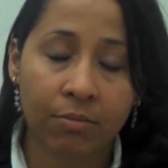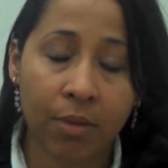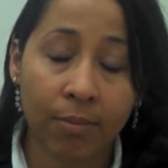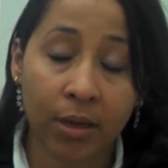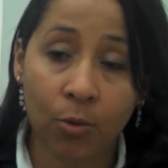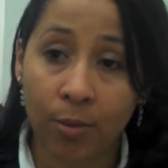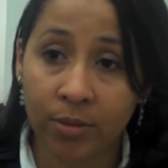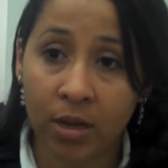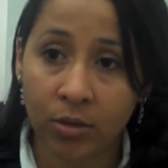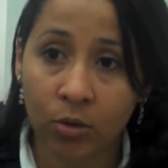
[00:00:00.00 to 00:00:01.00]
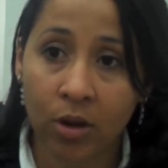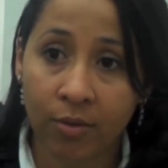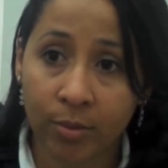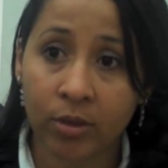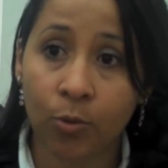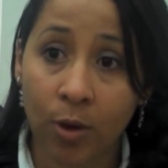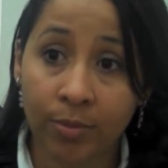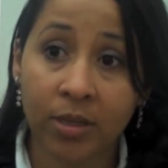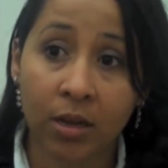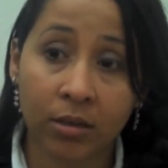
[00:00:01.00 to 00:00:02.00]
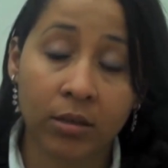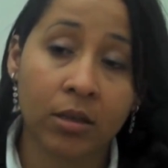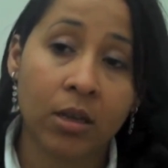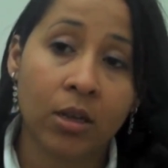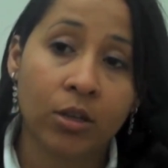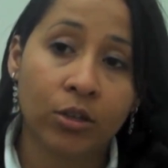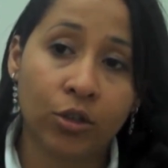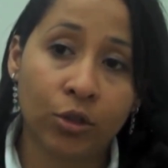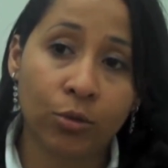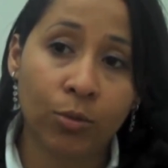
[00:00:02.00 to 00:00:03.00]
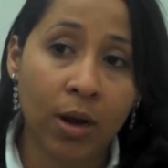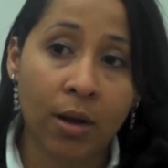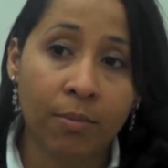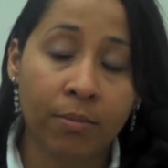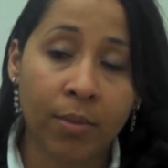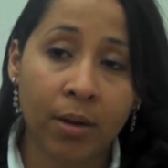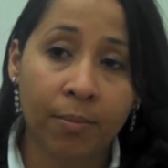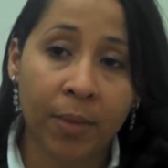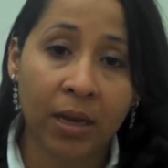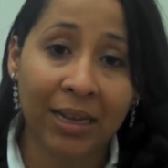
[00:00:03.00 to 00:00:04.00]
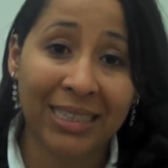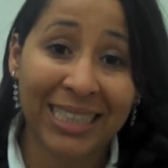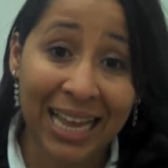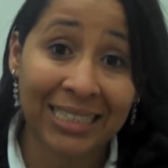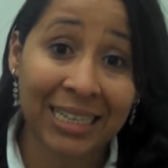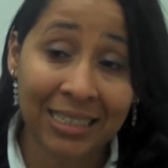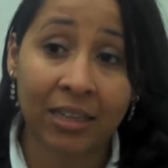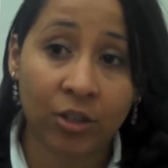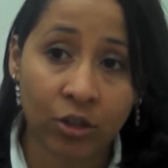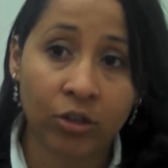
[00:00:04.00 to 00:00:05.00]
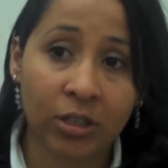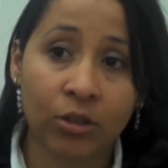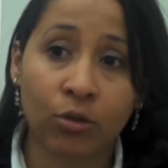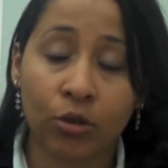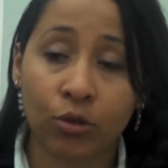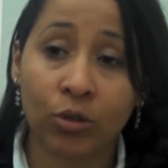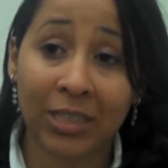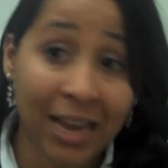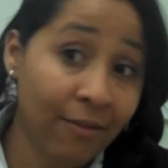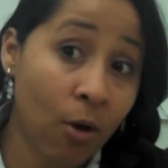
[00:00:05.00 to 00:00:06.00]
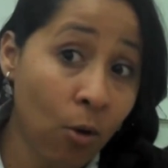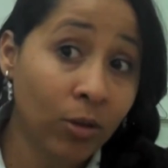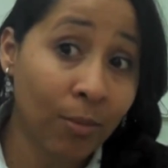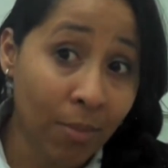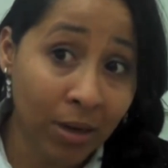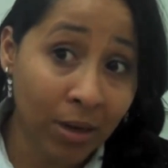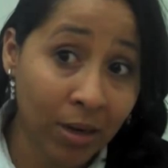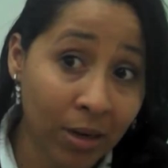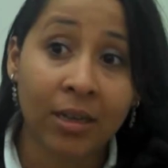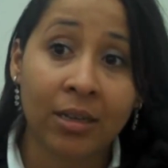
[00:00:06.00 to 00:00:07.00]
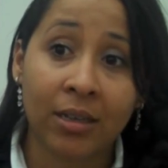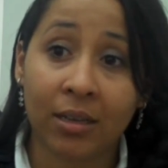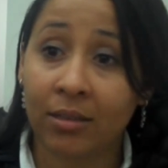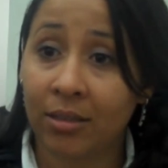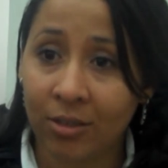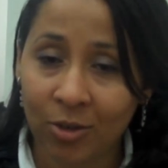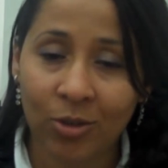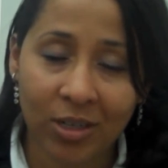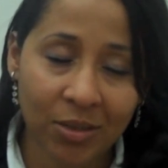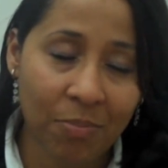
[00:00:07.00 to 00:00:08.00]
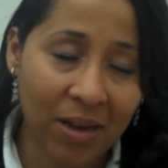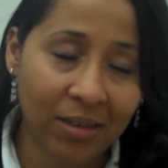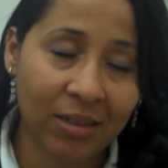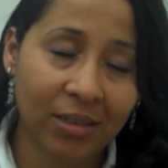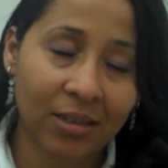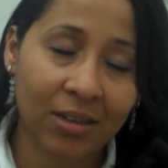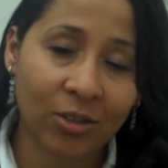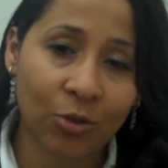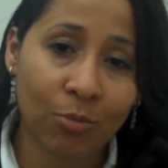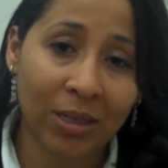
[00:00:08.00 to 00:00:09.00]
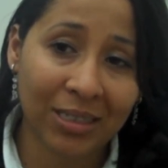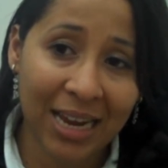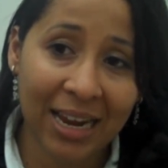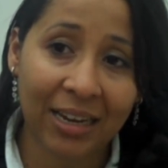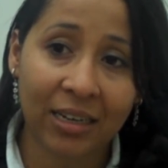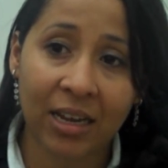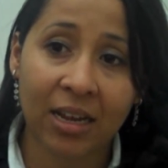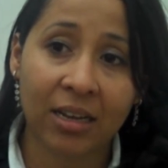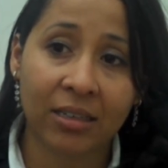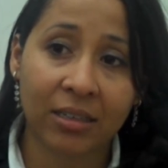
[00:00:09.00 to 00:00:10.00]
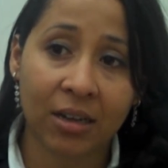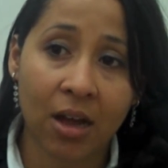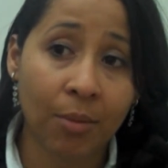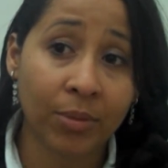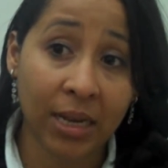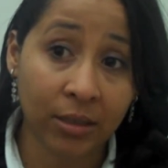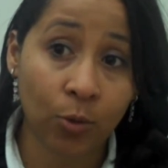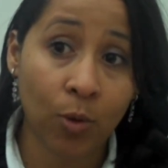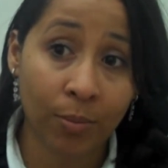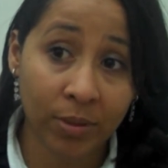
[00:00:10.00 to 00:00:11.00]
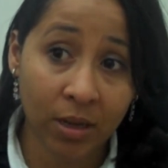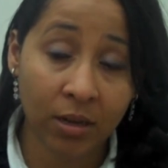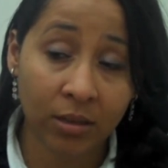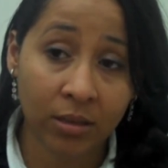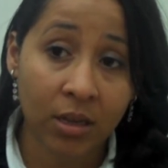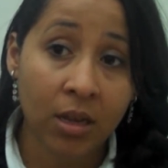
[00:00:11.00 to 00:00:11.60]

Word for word: public websites or governmental websites to um, um, like data centers in order to save all the money that you know they're spending uh, to maintain and uh, update the websites